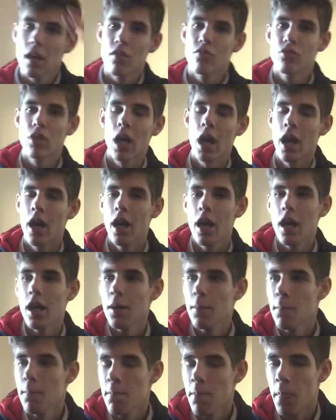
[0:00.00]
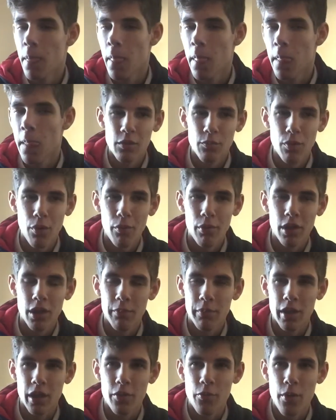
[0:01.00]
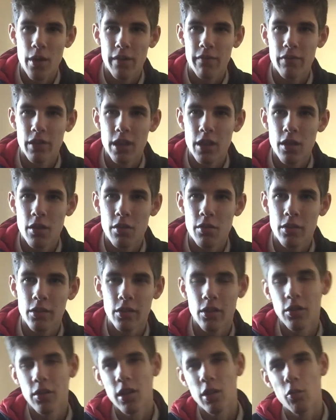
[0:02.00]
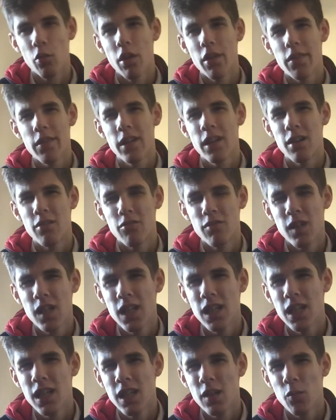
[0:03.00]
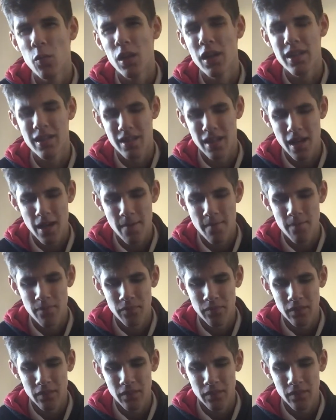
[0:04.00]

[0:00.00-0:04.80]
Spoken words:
Right, probably gonna be a quick video because there's only one thing I really wanna say,